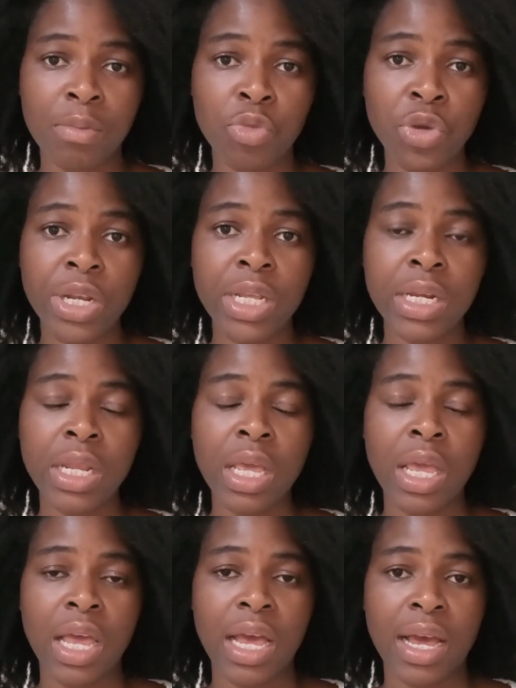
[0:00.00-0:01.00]
mullein
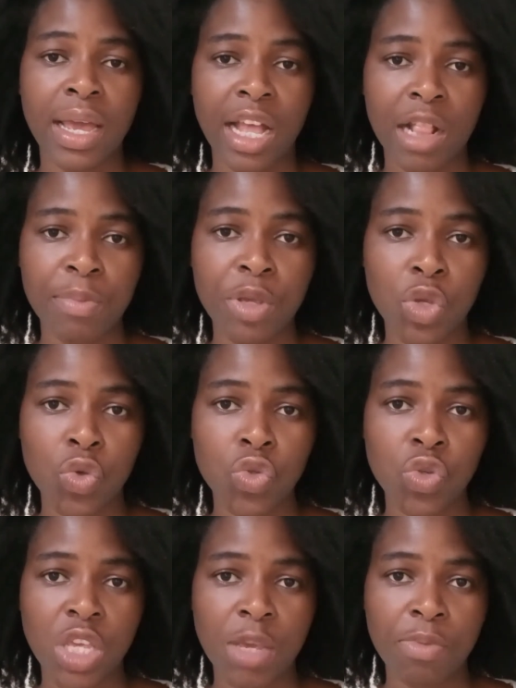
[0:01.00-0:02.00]
helping you
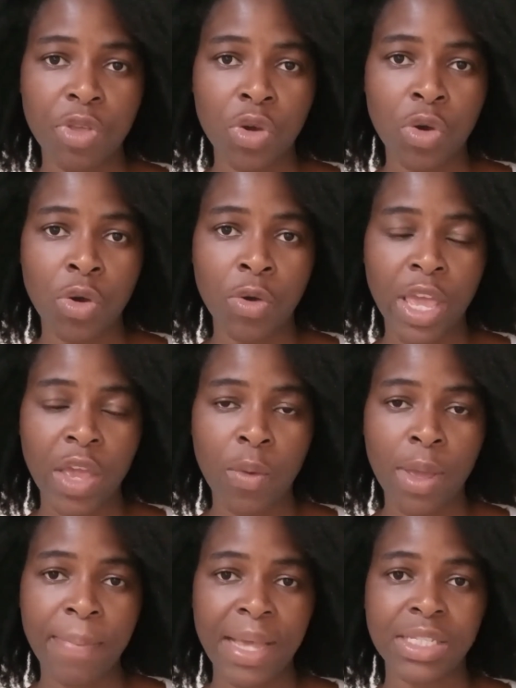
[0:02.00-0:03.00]
to keep your
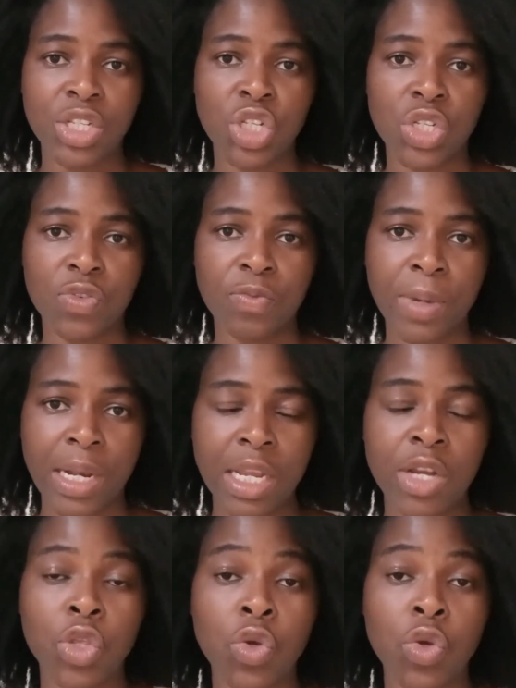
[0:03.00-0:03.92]
airway passages clean,